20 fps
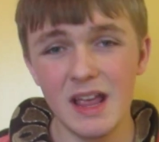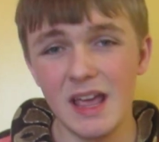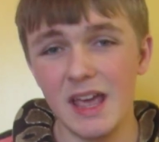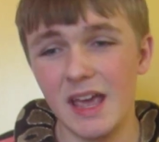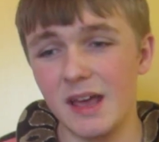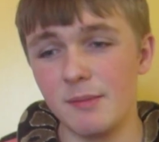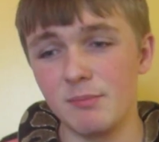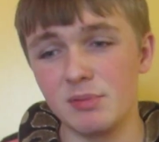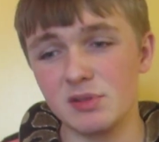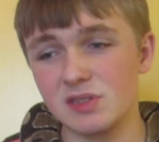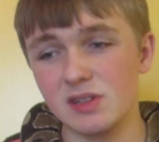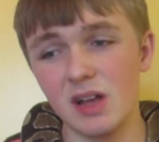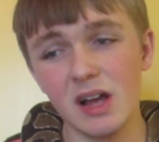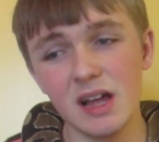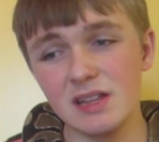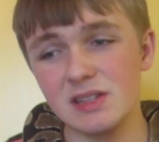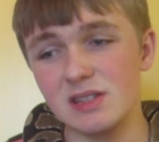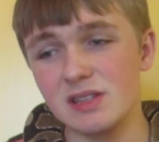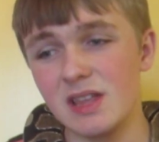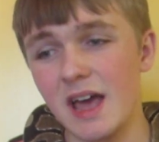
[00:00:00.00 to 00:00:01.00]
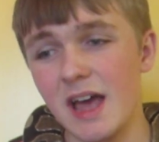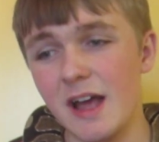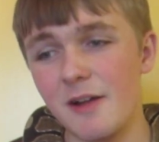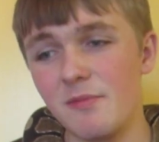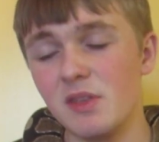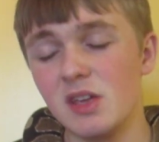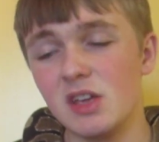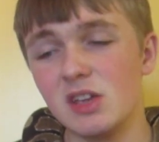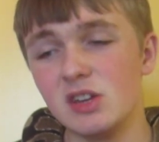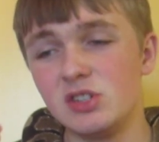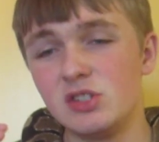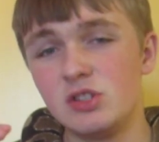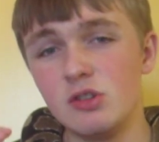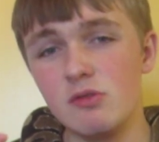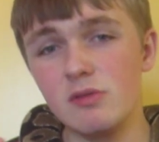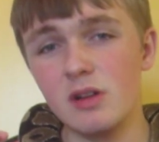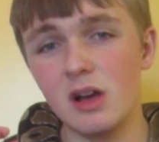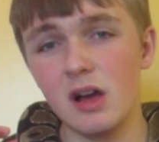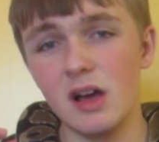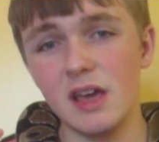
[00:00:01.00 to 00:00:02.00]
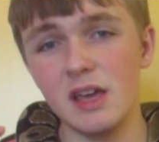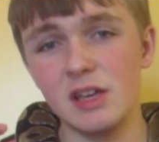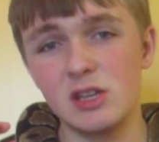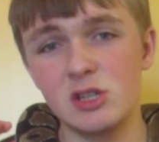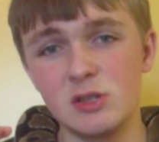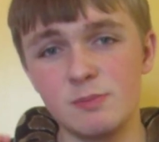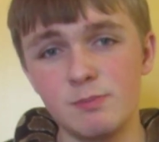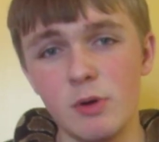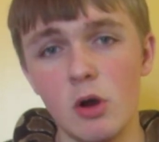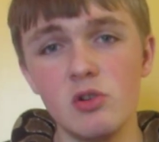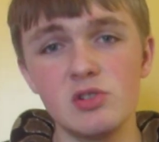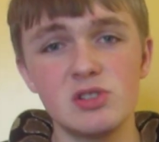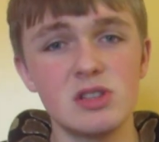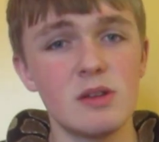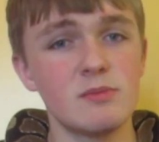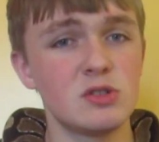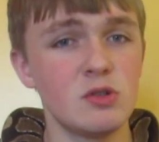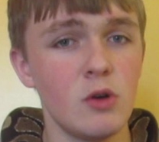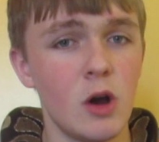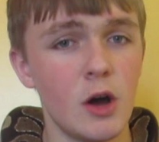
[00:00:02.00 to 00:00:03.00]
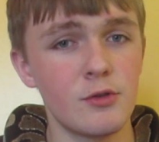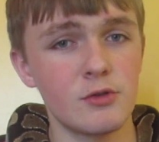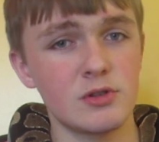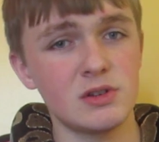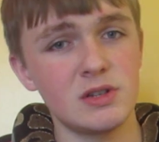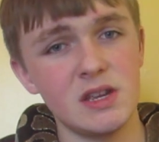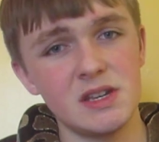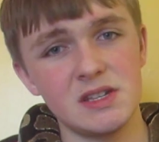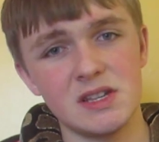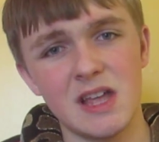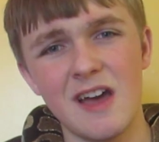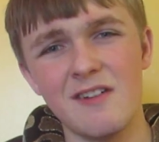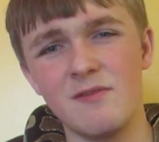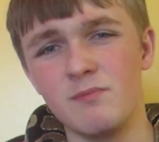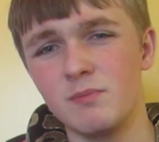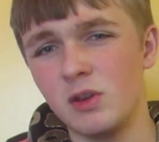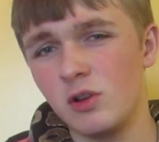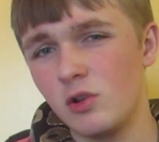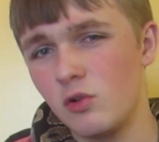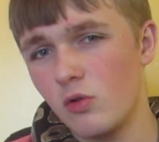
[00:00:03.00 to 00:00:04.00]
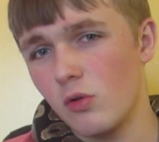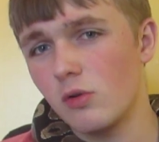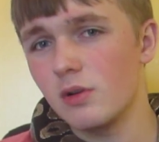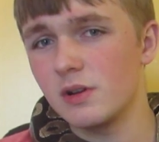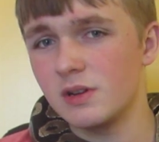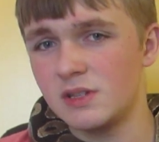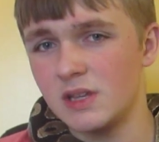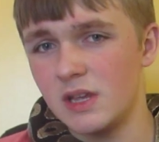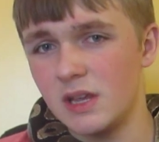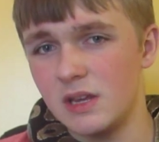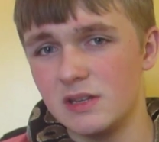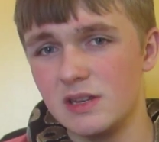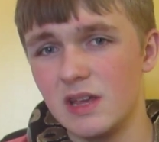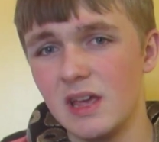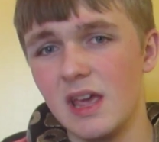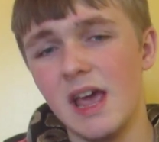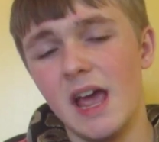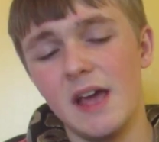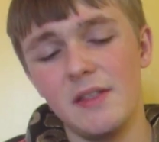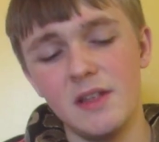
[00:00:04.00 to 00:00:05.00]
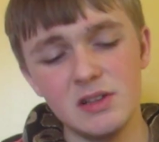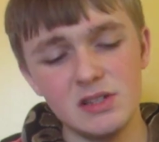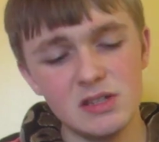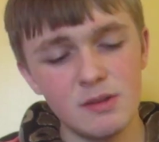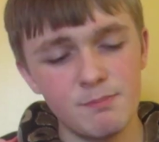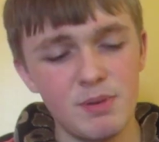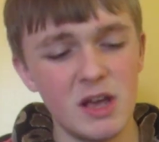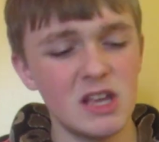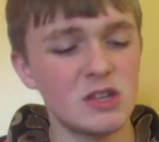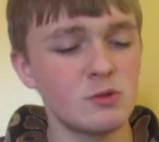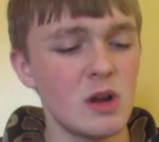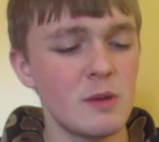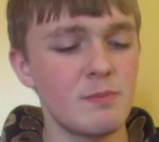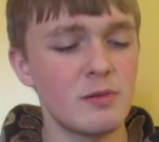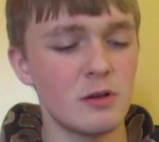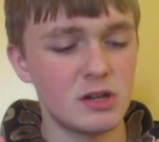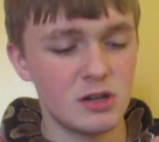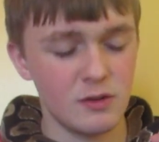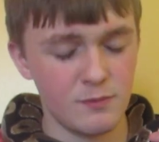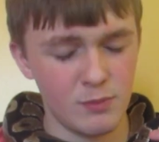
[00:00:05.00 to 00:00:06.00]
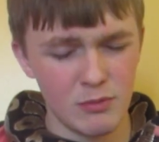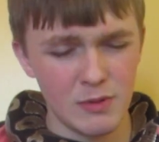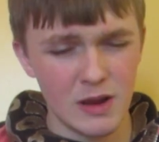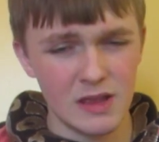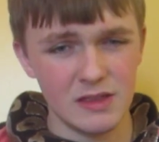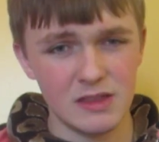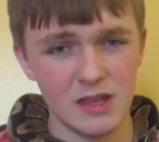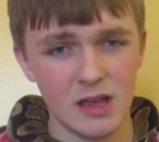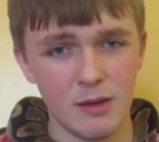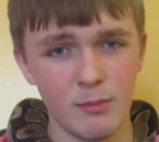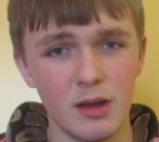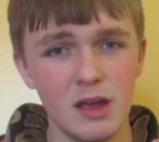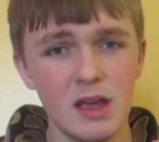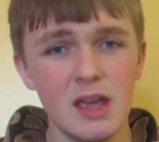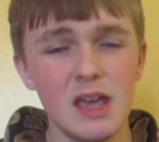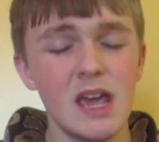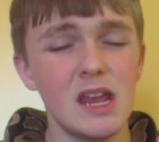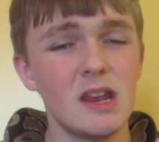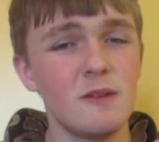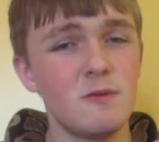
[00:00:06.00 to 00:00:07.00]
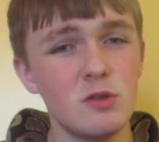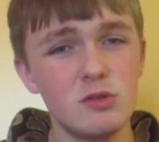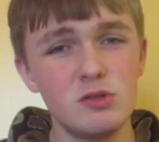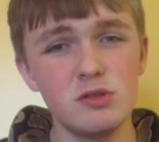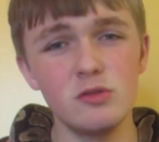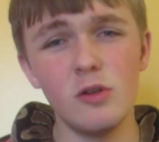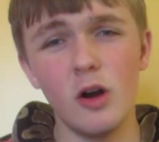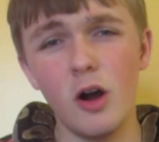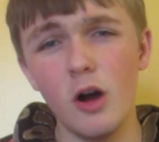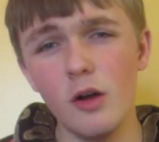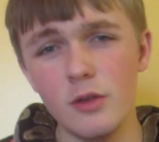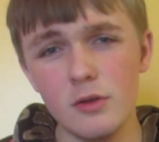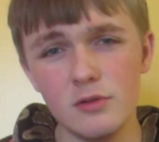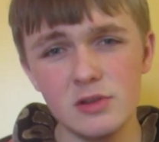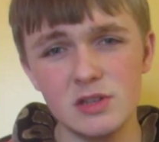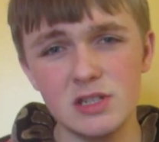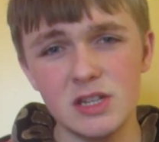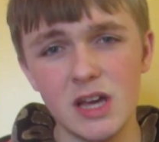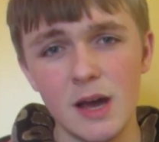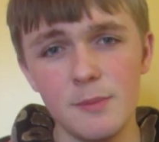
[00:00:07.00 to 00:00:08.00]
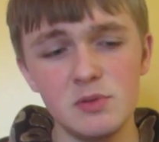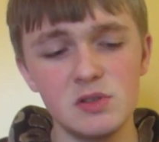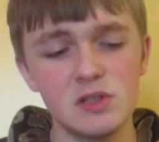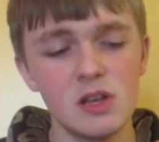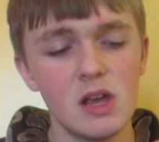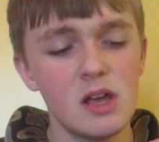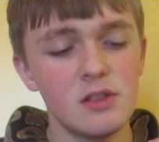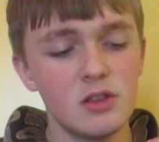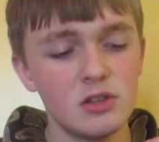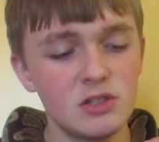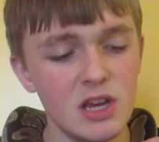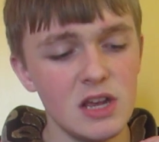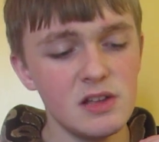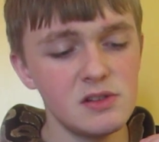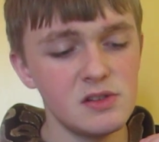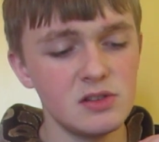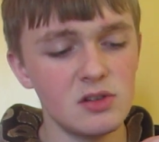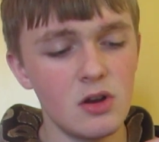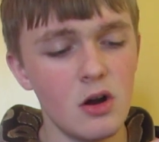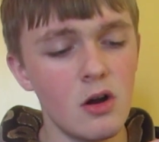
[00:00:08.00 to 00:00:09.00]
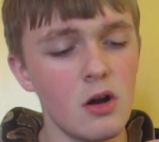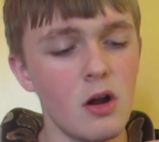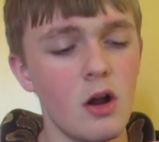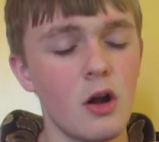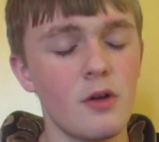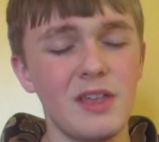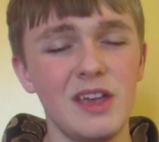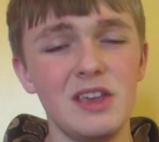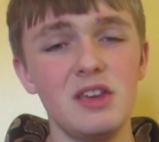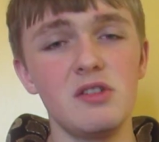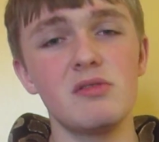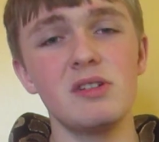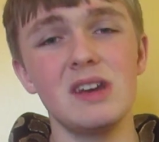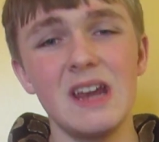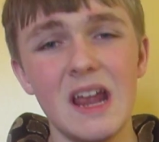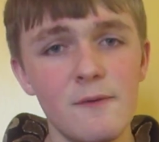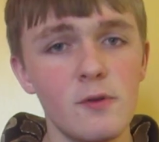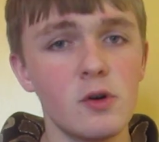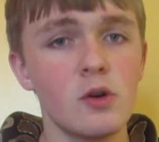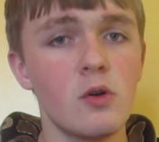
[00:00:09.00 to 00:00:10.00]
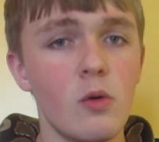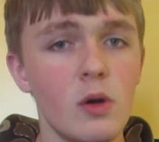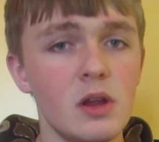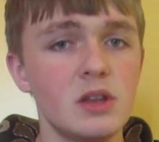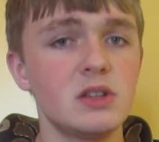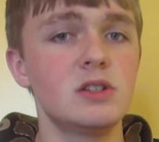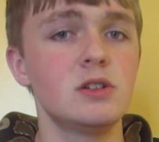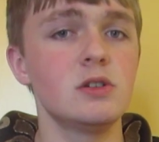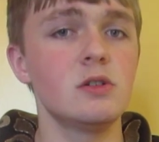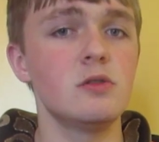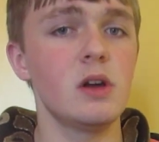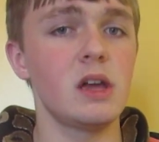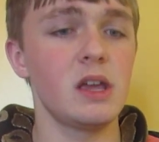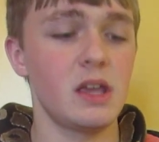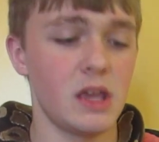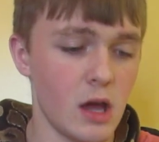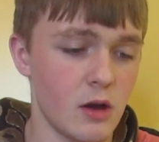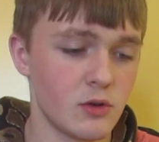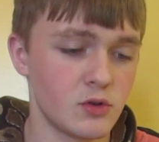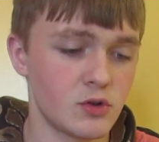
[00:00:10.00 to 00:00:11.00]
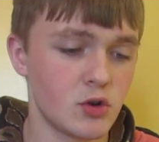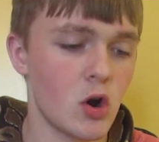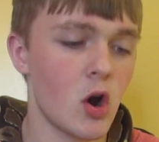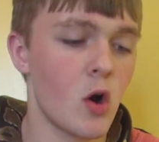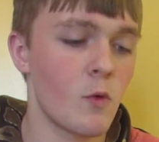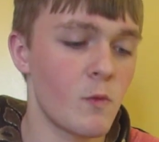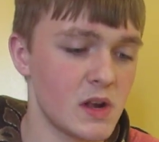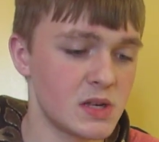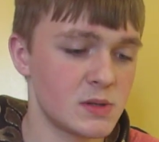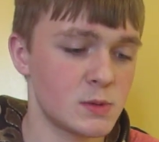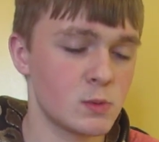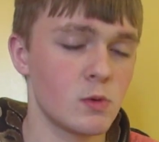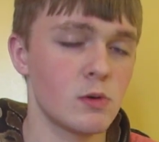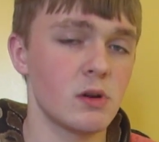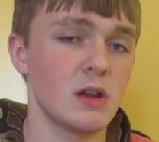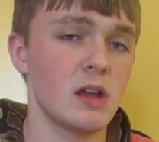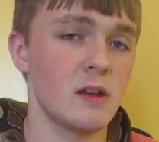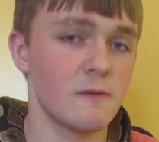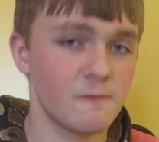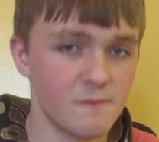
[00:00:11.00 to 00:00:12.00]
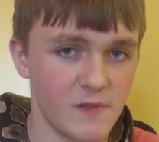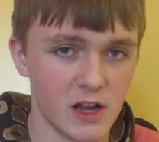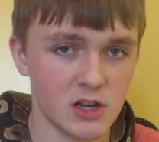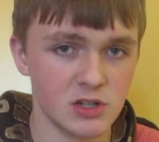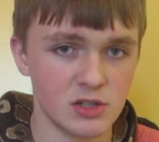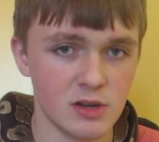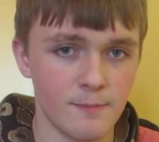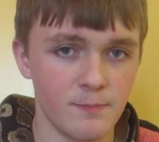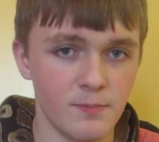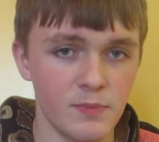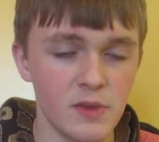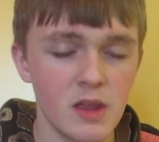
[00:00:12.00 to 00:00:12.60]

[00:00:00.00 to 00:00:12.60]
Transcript: And besides that, do not expose them to other snakes that haven't been quarantined. And that's the best way to prevent them. And if you do all those steps, the chances are that you're never going to encounter a respiratory infection.